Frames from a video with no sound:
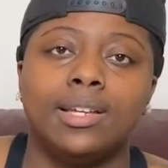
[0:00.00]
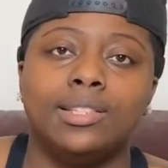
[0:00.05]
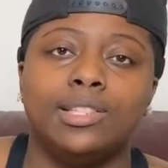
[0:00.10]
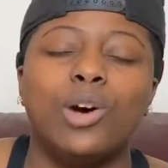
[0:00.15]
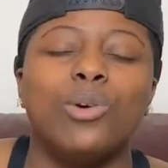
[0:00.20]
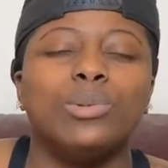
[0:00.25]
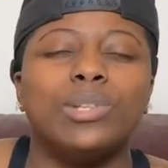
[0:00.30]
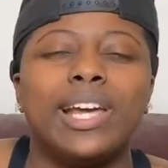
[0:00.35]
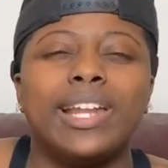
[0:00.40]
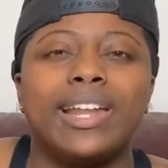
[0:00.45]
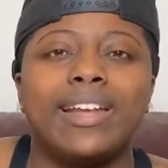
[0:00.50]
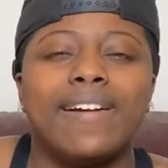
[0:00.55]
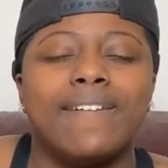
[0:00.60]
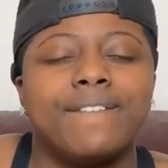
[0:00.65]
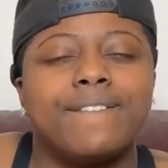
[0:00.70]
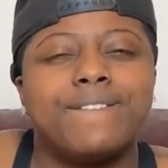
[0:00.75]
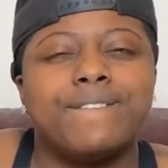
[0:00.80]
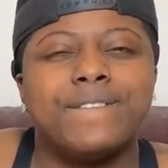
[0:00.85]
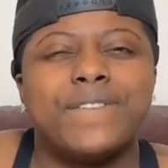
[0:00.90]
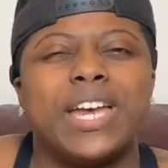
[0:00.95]
Don't let it
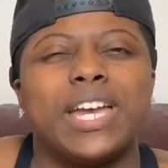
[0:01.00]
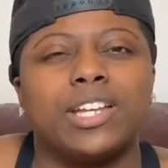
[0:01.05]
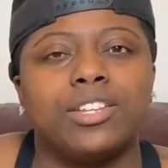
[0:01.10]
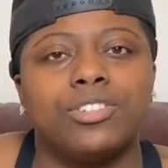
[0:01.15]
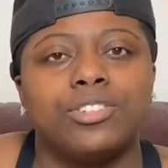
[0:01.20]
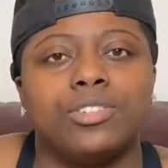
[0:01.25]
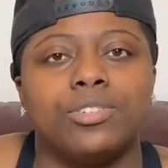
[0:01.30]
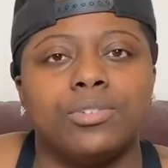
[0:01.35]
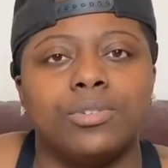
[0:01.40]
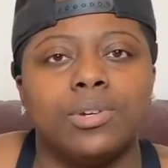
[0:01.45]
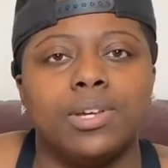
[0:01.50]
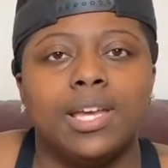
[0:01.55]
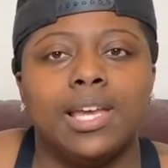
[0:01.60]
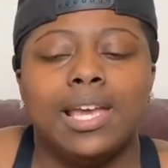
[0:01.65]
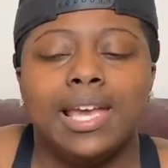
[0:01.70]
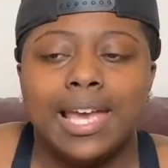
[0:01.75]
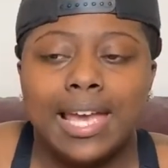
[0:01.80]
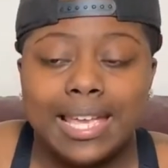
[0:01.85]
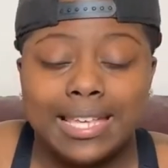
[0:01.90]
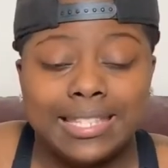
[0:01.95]
affect you
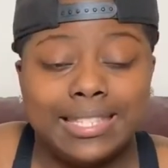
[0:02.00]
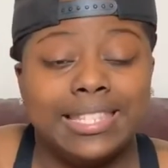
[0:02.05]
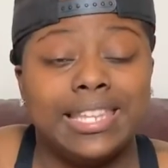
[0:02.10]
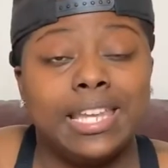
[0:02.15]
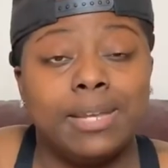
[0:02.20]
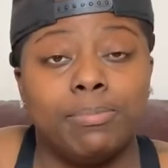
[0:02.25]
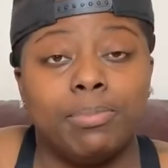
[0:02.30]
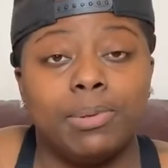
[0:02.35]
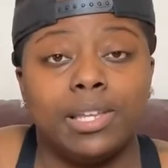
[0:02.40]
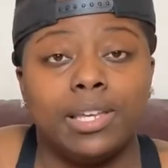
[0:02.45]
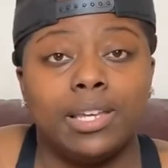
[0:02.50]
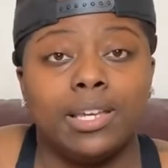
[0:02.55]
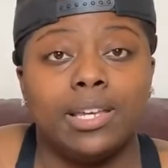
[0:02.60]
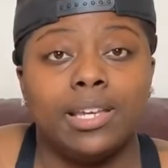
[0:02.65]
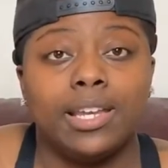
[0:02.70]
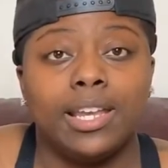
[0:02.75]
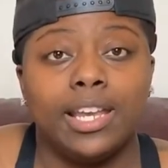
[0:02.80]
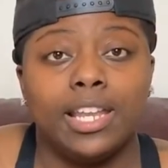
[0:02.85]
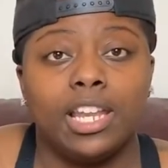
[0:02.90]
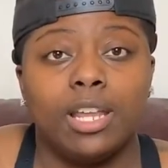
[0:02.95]
as deeply
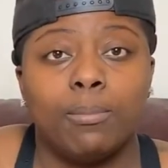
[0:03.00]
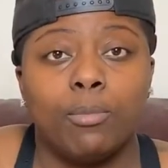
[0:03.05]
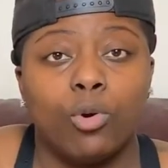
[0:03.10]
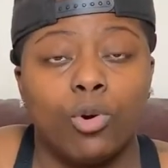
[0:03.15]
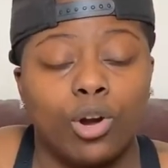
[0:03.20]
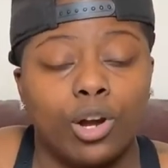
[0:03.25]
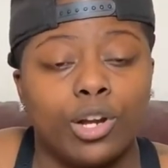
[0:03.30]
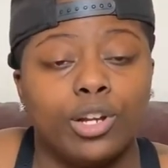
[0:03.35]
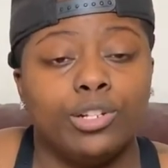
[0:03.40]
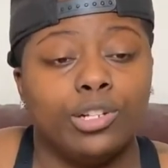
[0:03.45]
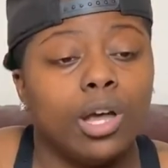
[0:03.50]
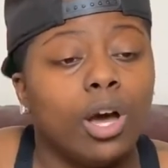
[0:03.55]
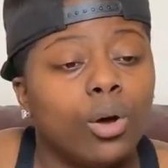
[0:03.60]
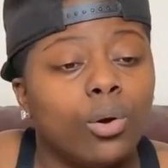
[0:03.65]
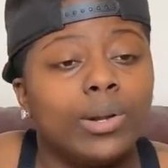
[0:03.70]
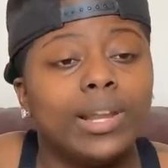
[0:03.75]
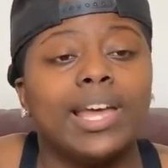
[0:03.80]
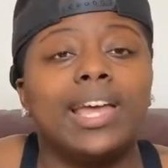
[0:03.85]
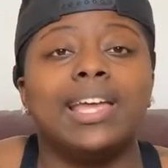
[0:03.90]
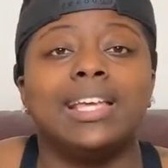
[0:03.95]
anymore.
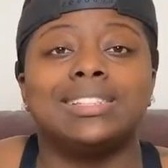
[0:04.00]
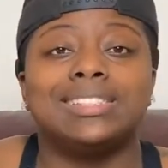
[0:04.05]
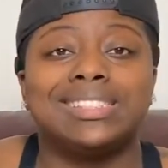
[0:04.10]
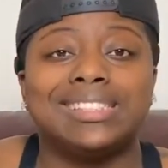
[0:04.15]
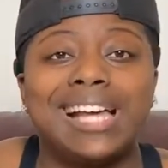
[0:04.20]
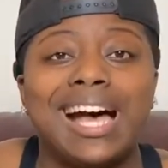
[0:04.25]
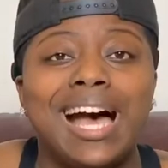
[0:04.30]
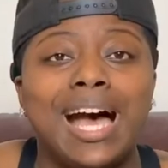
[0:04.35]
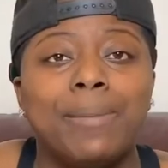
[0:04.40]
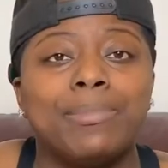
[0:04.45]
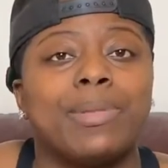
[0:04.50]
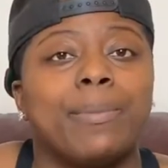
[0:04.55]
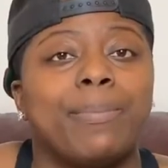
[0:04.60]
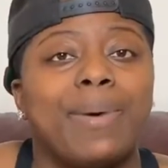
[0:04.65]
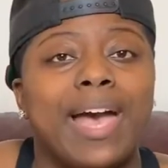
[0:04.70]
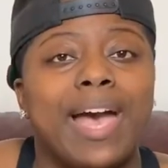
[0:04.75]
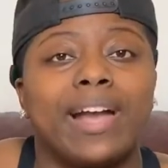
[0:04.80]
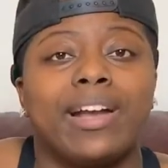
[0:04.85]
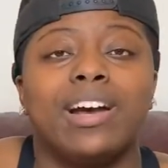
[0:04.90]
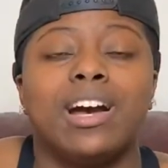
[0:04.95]
Know that it's time to
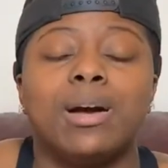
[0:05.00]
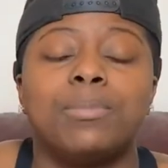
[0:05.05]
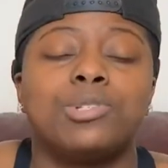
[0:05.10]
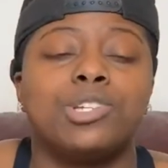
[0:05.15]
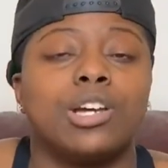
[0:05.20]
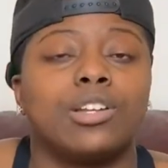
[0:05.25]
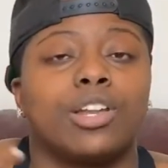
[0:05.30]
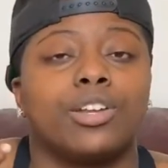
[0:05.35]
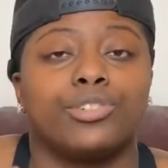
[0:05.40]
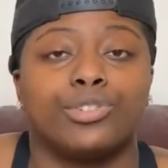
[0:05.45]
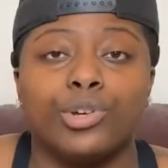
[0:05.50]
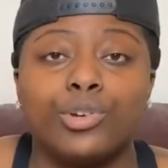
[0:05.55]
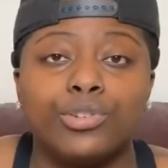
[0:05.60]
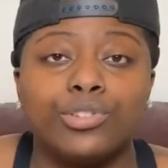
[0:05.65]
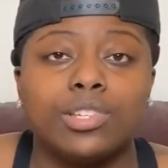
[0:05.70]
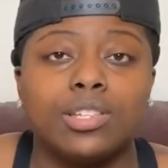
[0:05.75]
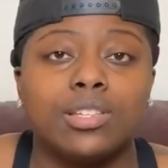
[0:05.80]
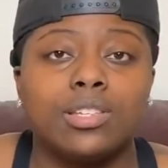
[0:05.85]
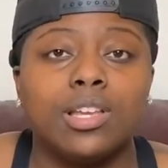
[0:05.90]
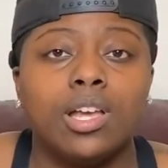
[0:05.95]
pack up, chuck the
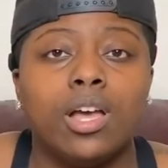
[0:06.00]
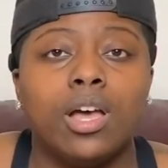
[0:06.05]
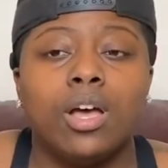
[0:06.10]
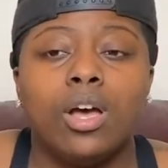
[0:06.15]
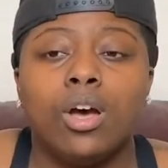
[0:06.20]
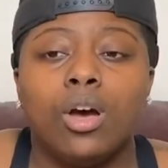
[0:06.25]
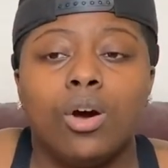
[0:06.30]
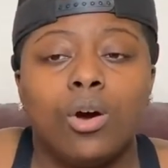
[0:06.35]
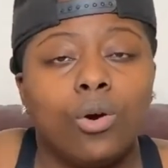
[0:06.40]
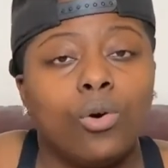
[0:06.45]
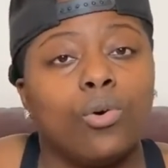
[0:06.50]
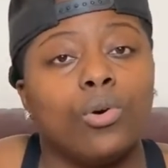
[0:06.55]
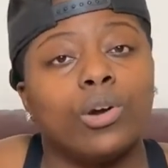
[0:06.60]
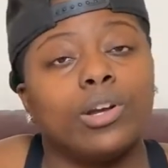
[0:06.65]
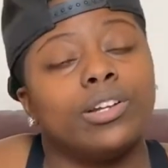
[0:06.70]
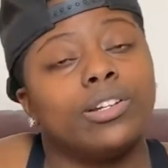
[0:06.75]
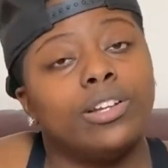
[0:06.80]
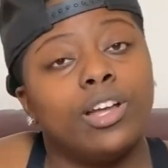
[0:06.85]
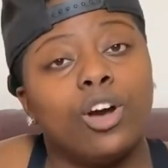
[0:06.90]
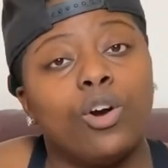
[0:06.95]
deuces,
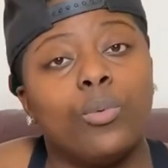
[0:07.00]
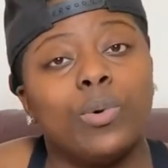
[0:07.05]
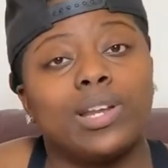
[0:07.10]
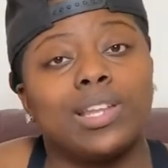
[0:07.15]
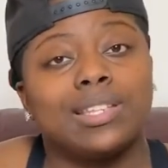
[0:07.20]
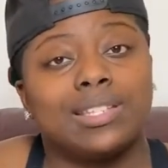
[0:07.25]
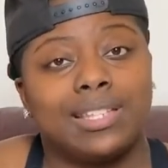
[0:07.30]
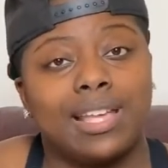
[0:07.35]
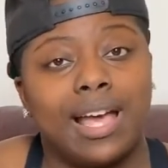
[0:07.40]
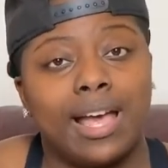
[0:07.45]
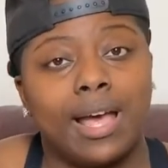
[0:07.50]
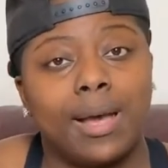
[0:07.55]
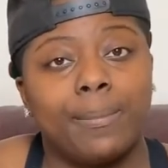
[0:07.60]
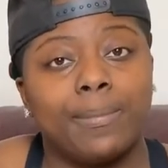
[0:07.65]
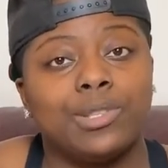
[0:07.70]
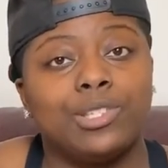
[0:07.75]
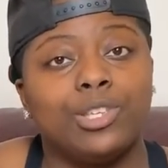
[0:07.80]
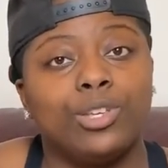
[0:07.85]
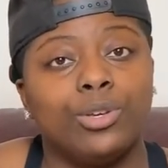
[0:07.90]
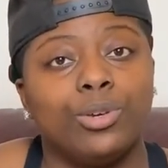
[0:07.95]
or know when it's
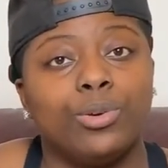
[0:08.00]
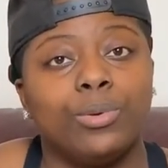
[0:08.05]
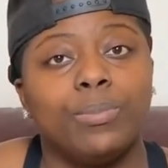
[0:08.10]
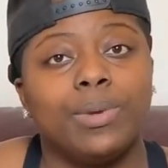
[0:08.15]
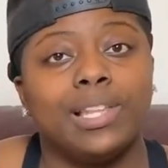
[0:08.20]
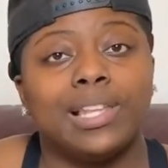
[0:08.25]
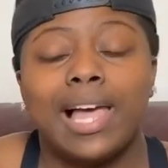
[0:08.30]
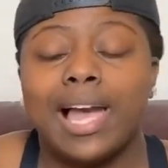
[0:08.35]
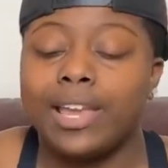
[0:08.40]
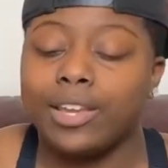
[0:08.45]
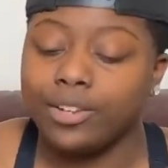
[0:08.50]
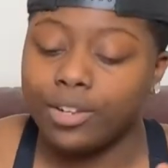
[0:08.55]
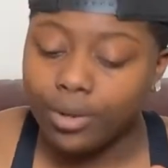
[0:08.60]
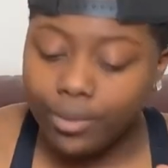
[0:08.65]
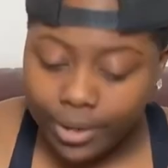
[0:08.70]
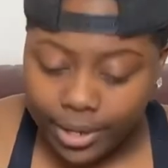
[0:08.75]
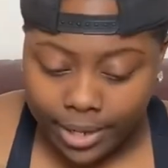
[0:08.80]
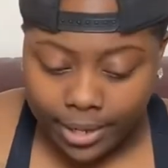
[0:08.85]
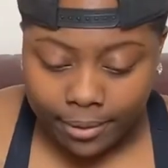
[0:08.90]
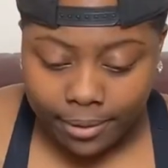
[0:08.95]
time to be like, you
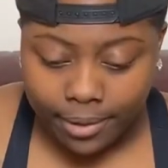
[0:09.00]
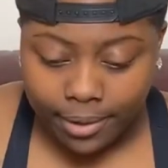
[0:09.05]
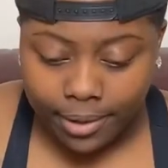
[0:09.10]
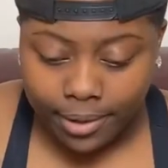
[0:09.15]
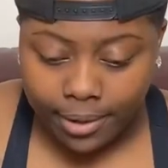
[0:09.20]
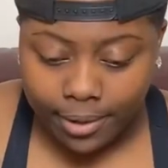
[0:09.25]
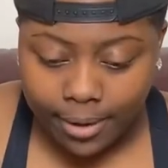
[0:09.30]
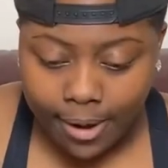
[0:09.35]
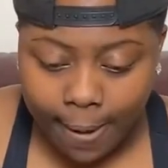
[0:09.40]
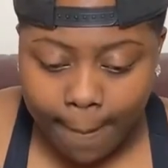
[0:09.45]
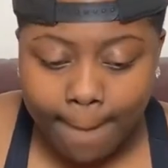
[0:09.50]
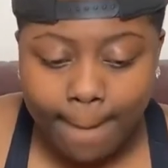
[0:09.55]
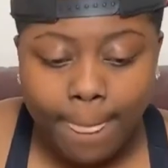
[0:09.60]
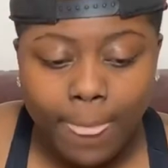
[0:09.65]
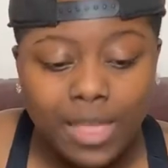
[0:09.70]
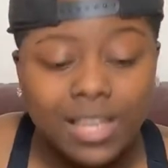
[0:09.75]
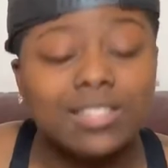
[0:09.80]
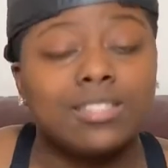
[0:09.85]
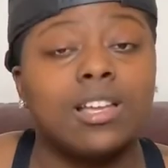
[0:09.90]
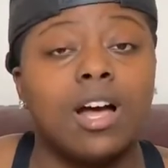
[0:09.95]
know what?
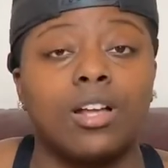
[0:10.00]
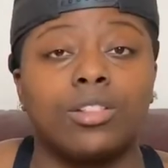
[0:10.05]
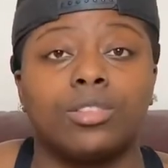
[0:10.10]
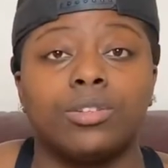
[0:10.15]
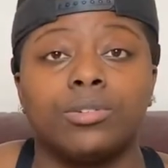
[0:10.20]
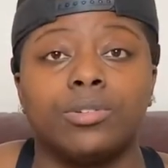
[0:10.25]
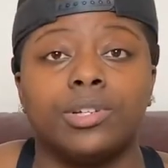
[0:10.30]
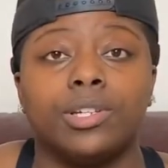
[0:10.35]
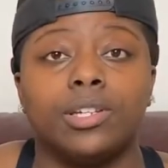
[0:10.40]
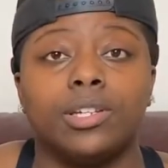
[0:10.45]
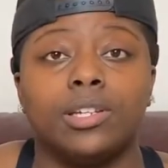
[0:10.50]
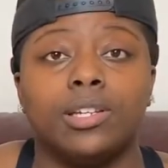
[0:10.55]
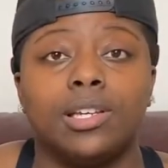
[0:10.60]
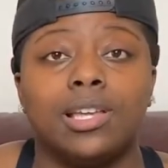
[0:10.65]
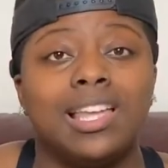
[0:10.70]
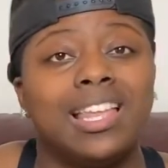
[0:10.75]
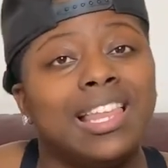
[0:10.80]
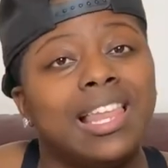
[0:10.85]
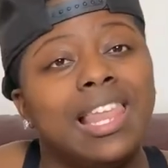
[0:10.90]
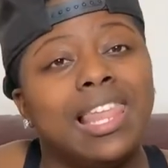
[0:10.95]
Let's talk through it.
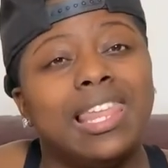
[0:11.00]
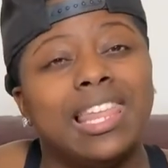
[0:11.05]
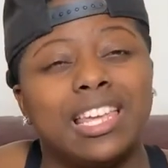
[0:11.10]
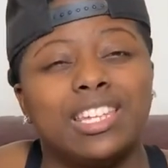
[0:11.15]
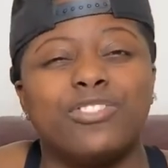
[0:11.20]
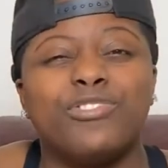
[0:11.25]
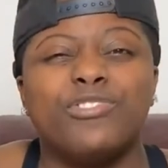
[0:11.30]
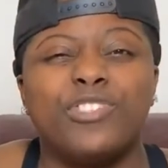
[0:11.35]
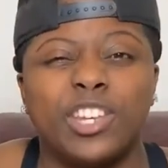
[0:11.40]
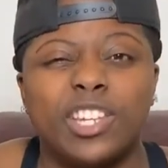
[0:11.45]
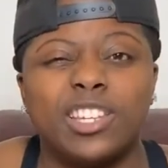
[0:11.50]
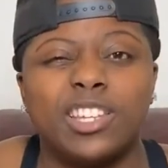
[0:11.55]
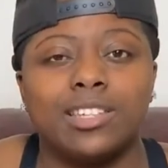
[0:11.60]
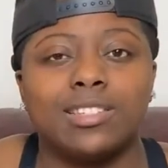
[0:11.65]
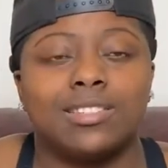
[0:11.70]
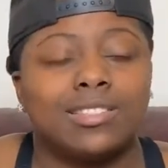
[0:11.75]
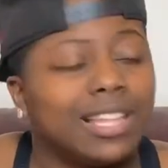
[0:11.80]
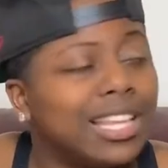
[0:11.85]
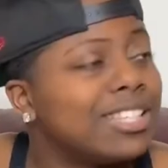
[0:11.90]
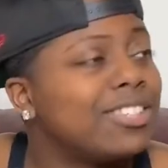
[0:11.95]
Let's fix
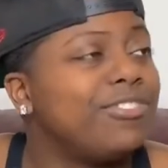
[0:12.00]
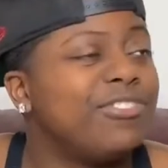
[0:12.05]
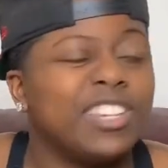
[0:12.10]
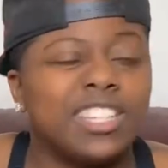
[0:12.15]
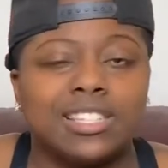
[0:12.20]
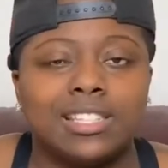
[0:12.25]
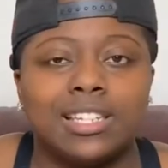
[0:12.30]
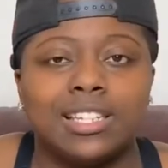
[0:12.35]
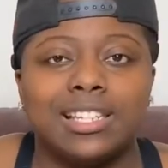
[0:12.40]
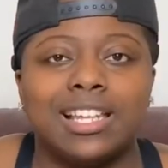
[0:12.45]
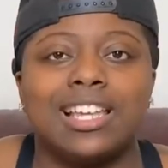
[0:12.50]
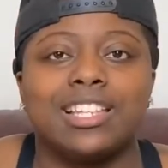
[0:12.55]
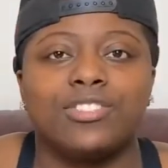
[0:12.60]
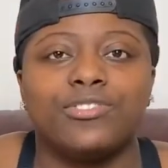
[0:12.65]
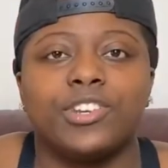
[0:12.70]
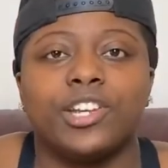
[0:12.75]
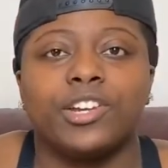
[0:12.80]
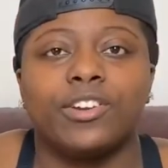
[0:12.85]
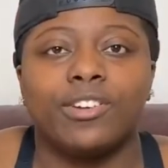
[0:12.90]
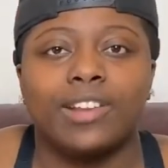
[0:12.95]
it. Let's
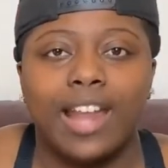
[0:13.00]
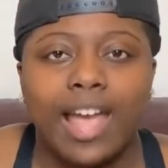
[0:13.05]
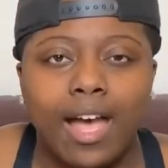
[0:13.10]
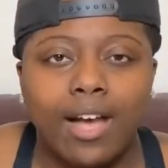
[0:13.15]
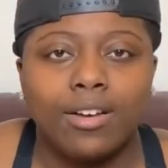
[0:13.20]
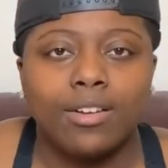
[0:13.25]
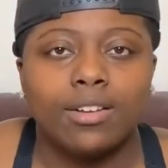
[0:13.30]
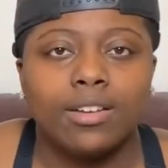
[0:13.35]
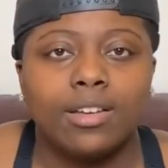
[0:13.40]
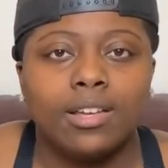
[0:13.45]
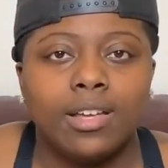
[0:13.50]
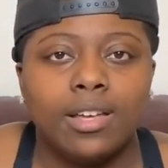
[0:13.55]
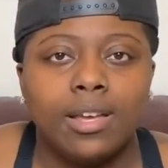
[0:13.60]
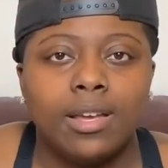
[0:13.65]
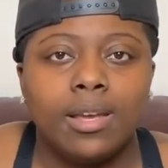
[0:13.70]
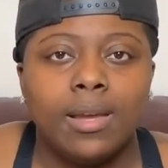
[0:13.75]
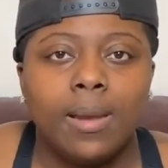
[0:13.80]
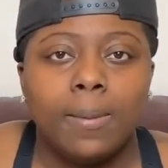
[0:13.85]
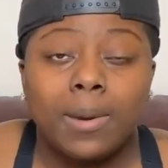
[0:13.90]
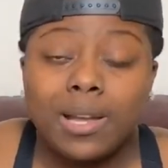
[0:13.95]
figure it out.
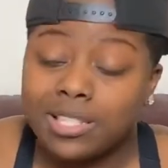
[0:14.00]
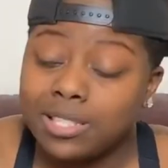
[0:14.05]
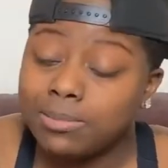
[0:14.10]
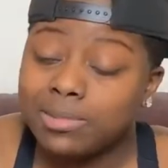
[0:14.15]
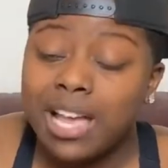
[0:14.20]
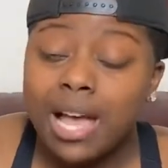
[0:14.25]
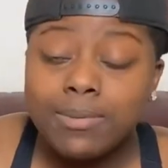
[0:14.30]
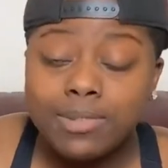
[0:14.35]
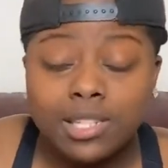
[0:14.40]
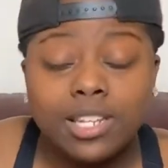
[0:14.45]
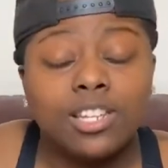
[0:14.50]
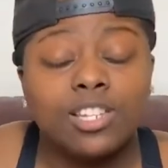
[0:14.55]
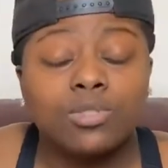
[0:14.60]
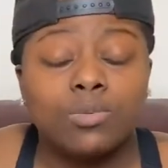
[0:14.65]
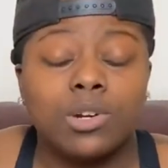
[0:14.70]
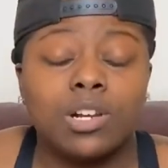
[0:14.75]
Because sometimes it is